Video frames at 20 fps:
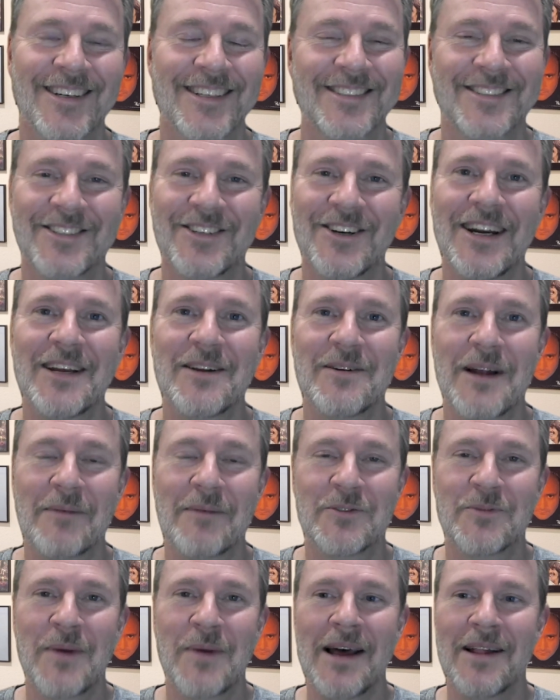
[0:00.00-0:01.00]
It's great. I'm
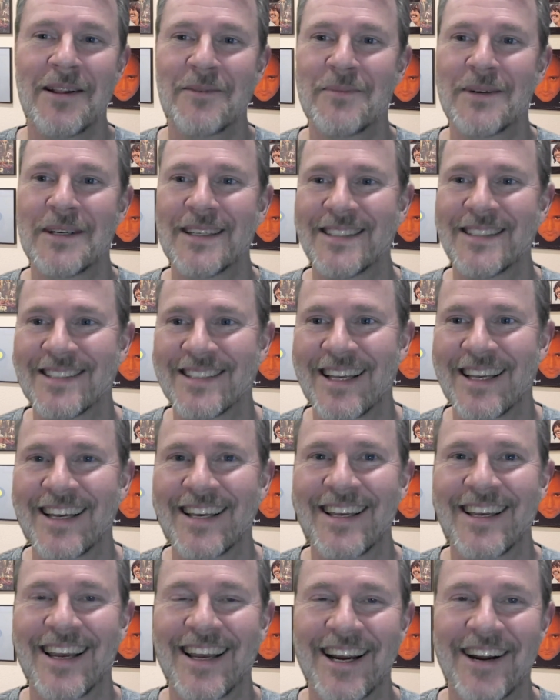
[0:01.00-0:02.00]
smiling because
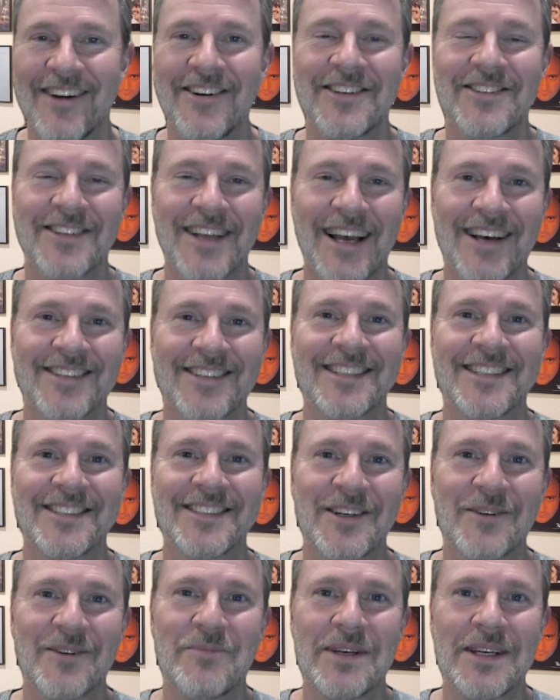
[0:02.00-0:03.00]
Harry Styles ends
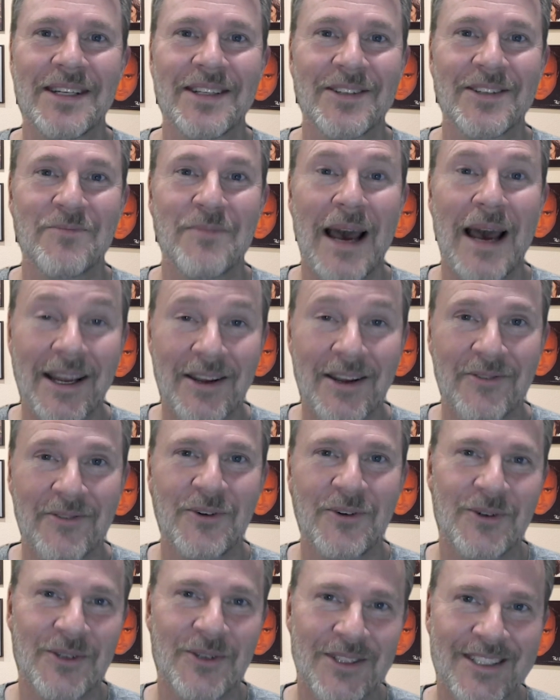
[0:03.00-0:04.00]
up being his backing
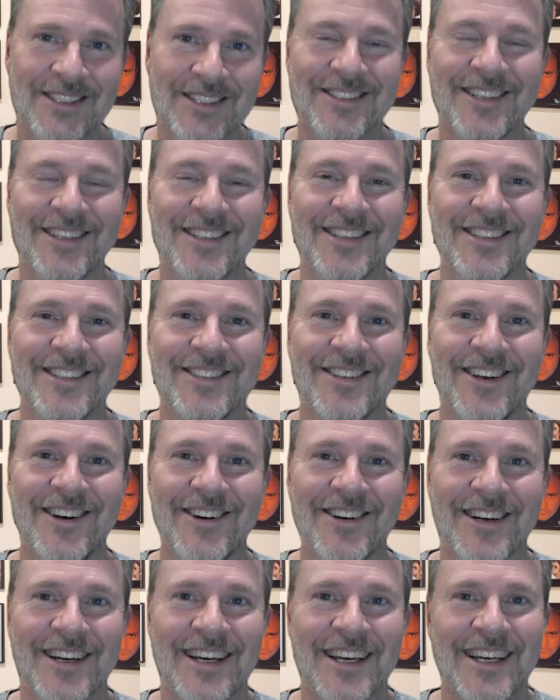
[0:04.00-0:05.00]
vocalist on this
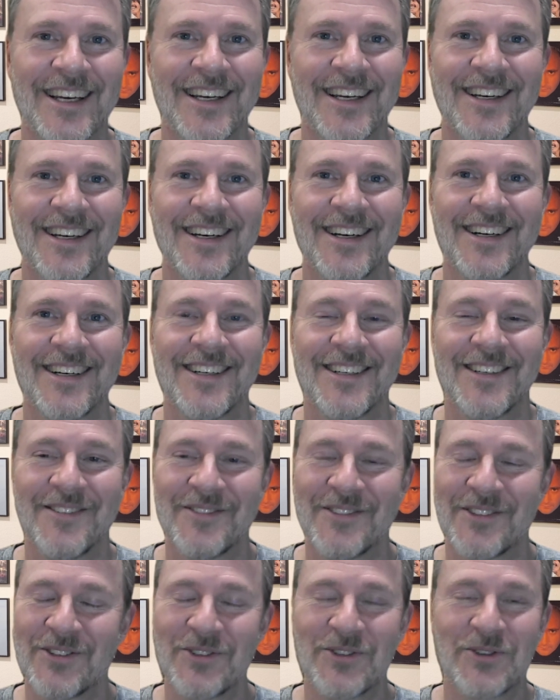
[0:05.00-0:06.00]
song.
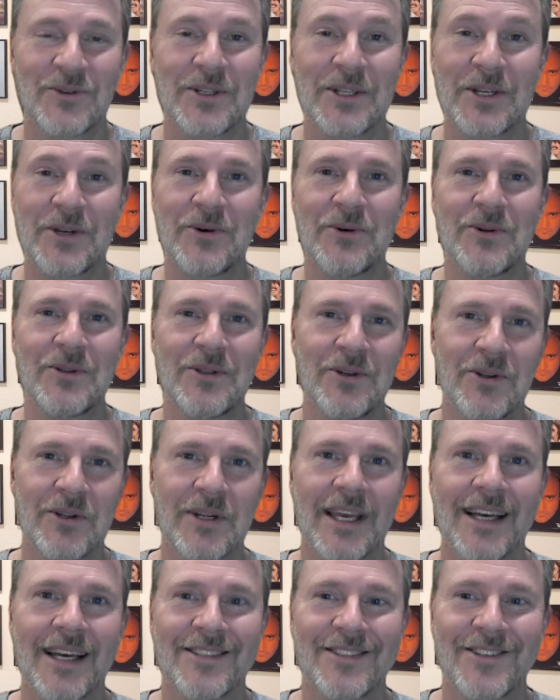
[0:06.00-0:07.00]
So it's really cool. A little
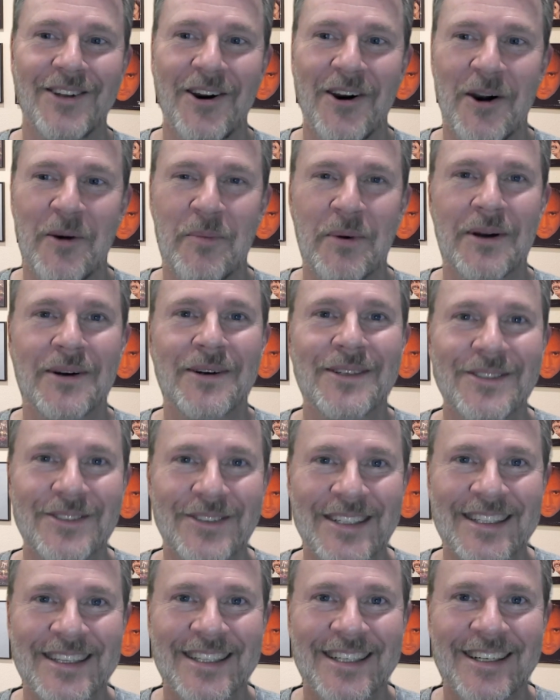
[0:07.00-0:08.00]
guest star appearance
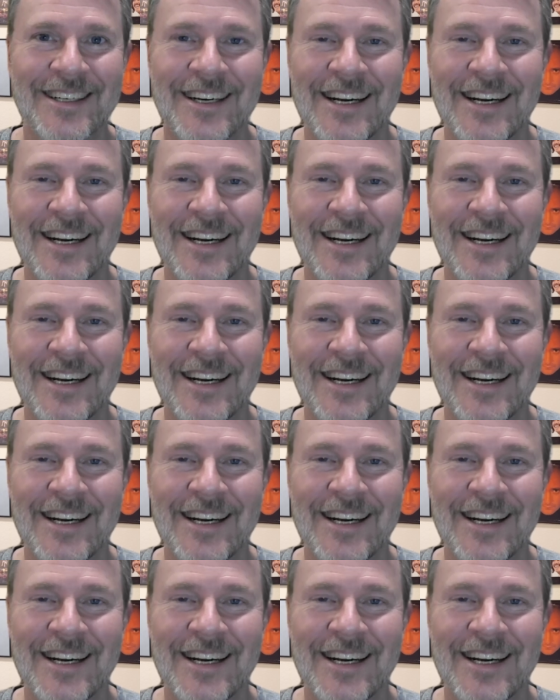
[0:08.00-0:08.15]
right there.